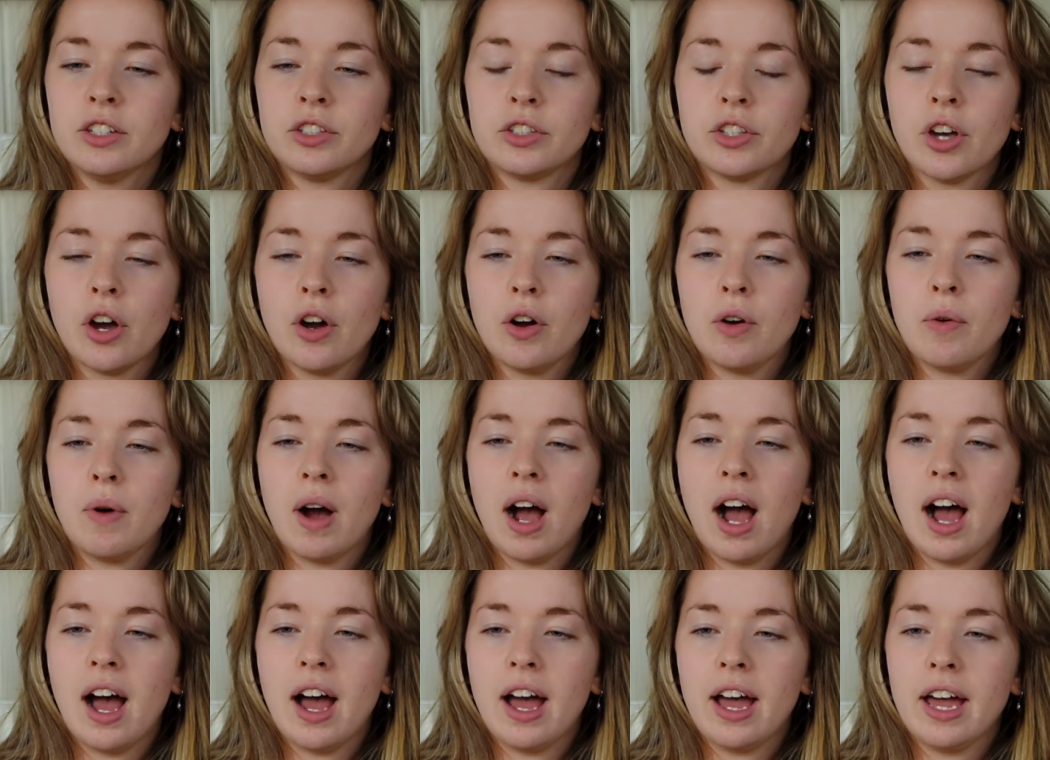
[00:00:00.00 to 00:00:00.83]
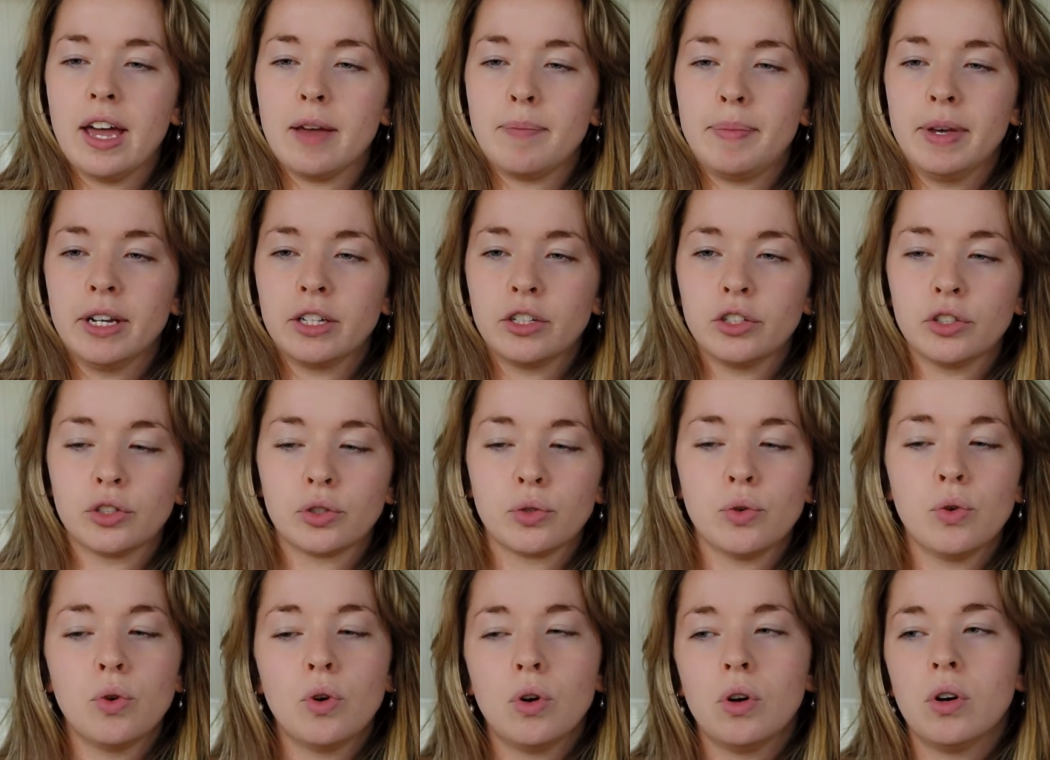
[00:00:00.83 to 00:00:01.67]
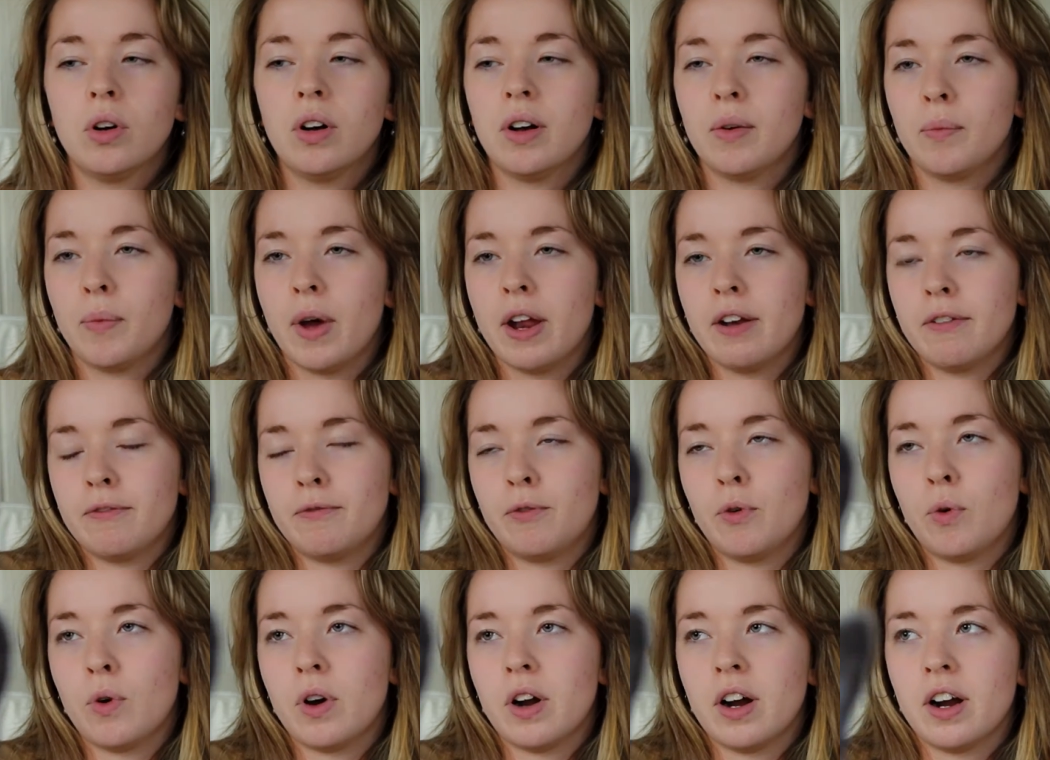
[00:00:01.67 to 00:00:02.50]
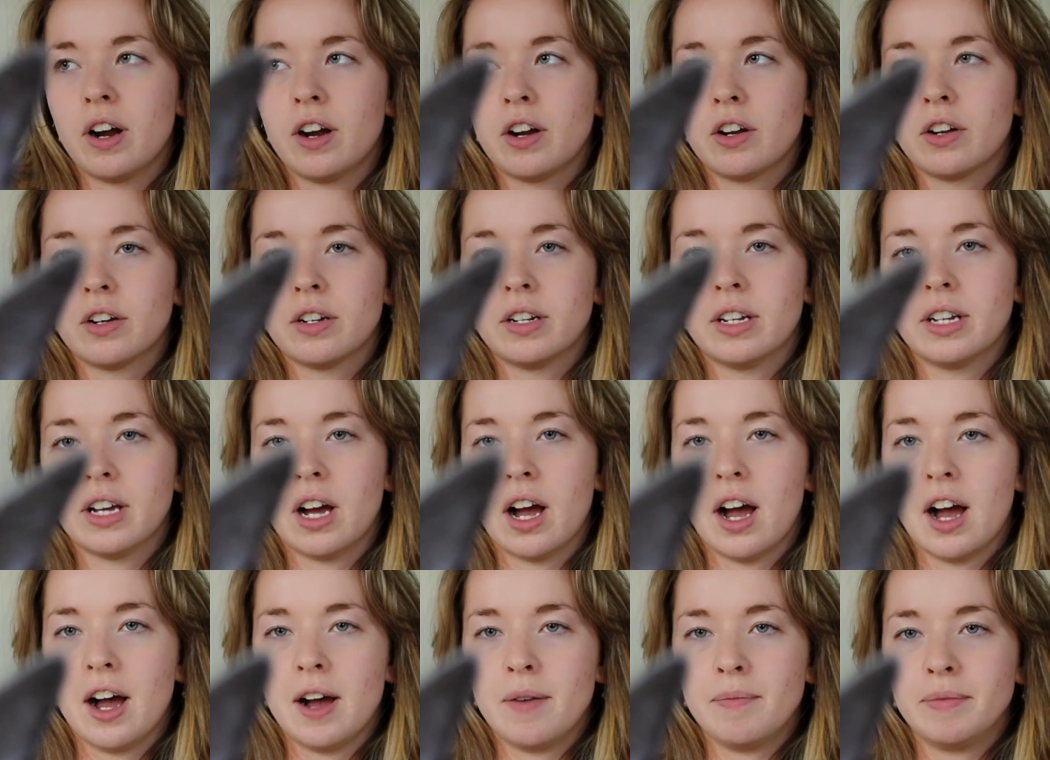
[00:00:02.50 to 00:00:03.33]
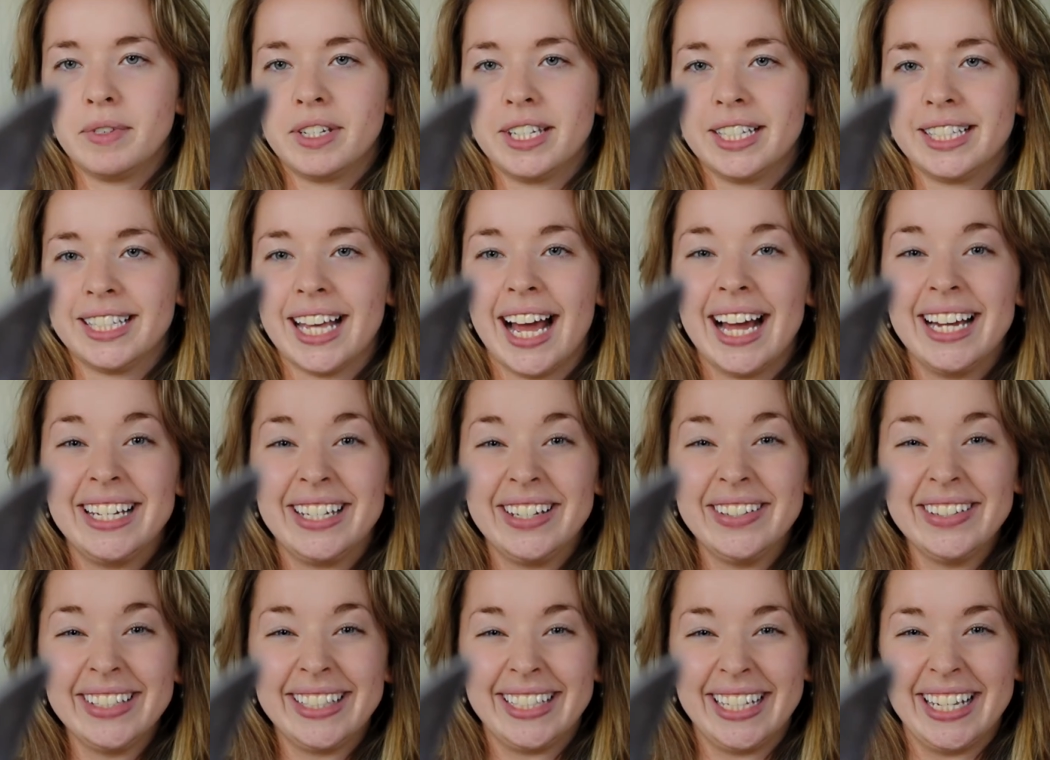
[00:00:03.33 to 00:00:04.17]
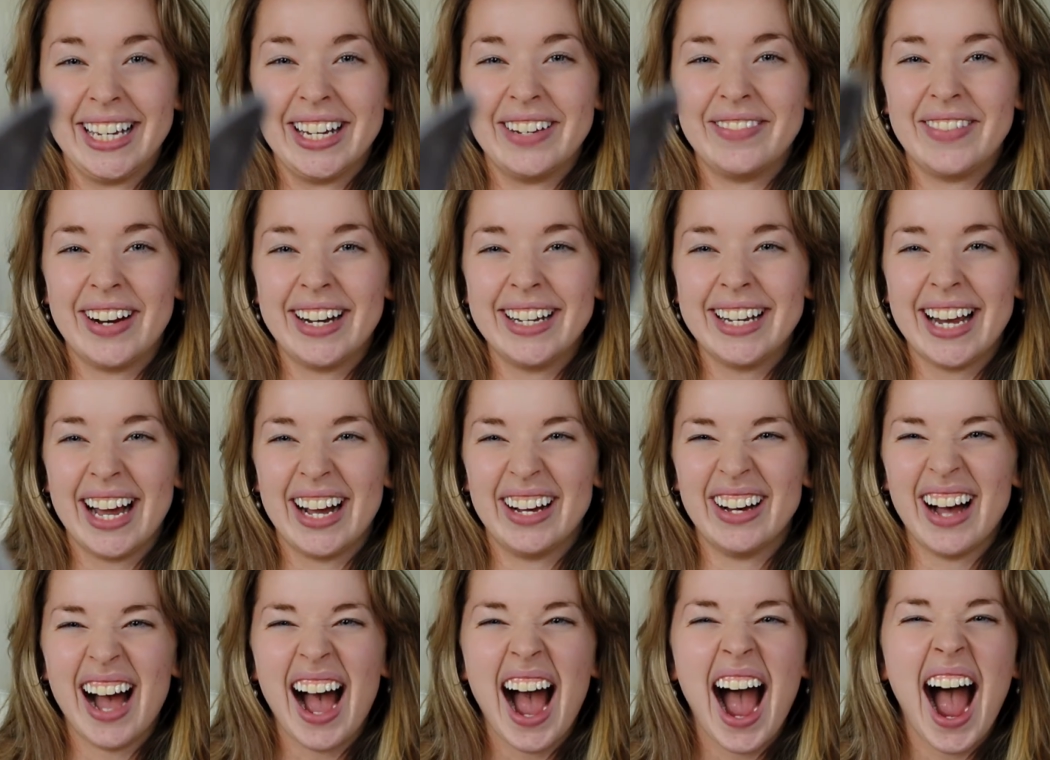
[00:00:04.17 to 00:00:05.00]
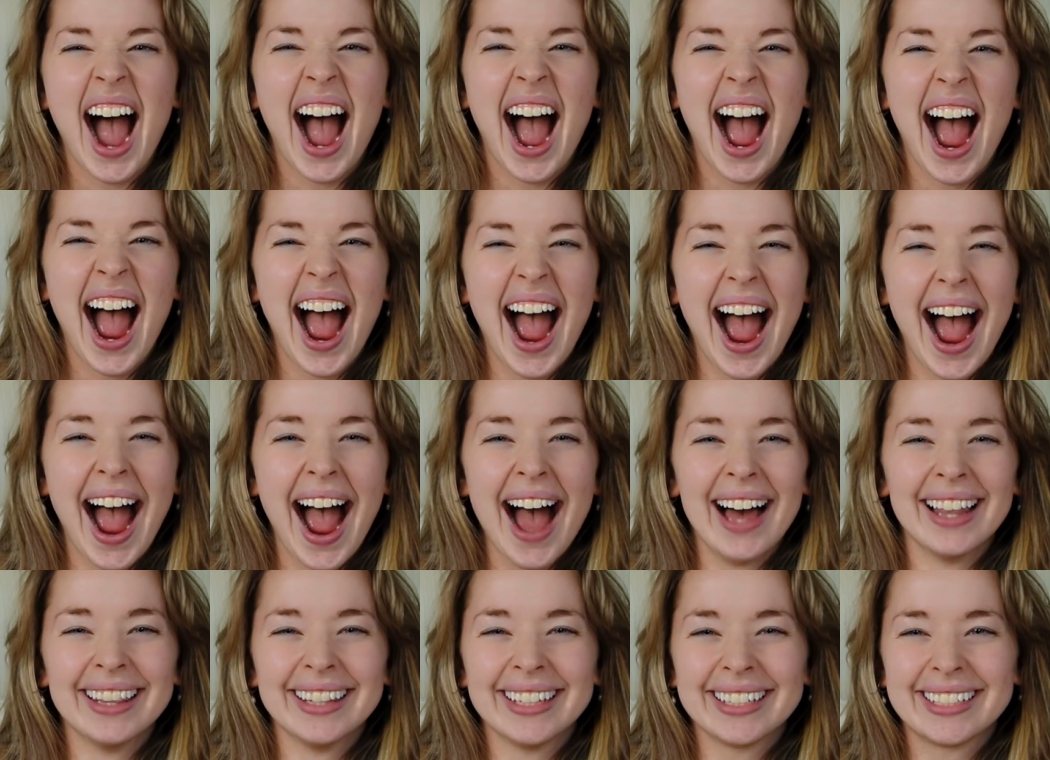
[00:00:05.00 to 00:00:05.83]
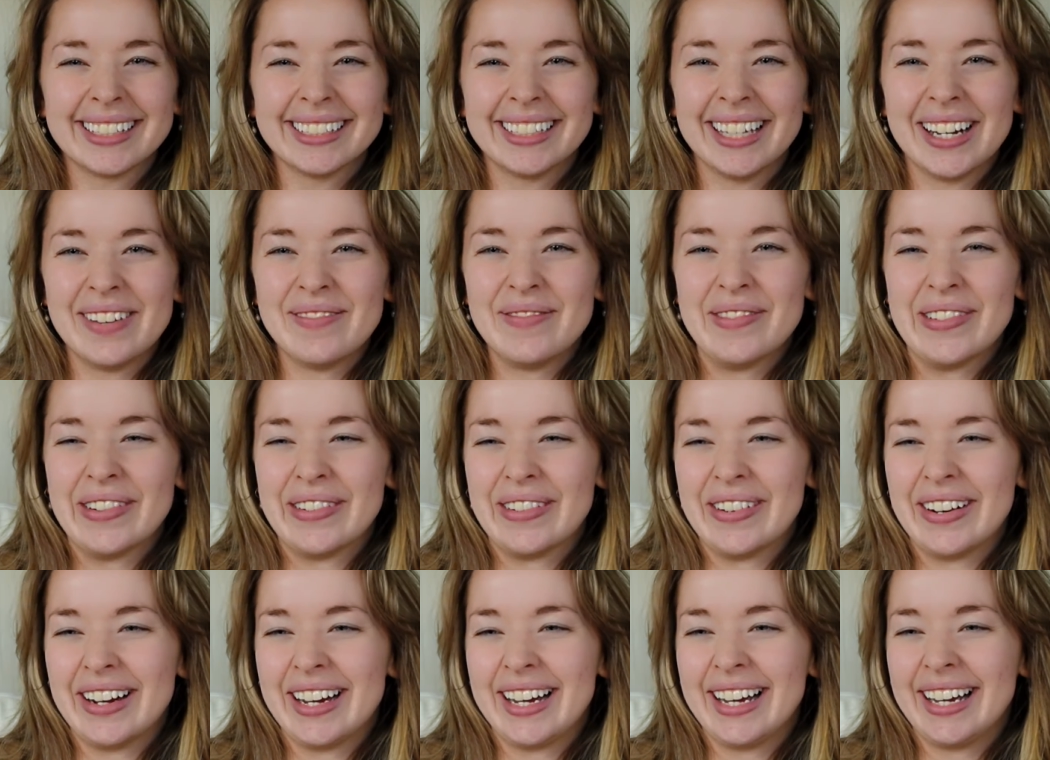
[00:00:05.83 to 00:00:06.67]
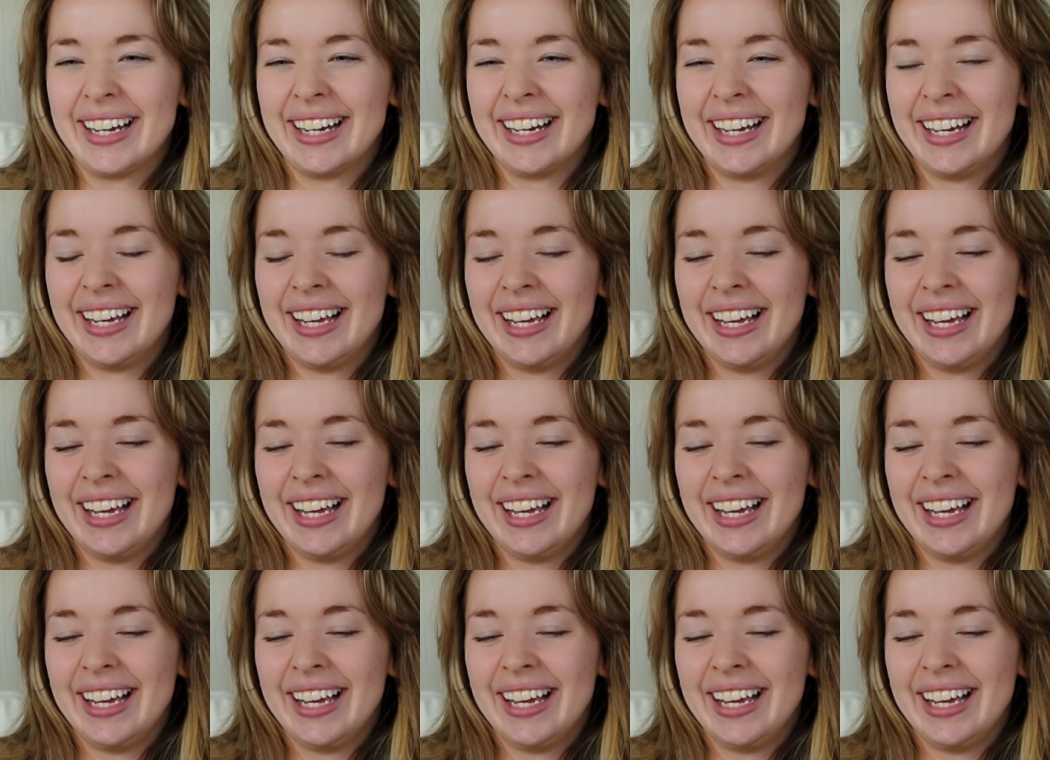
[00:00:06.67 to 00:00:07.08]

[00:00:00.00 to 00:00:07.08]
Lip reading: So I picked a school, went for design. Do you see him right now? Oh, look at that boy.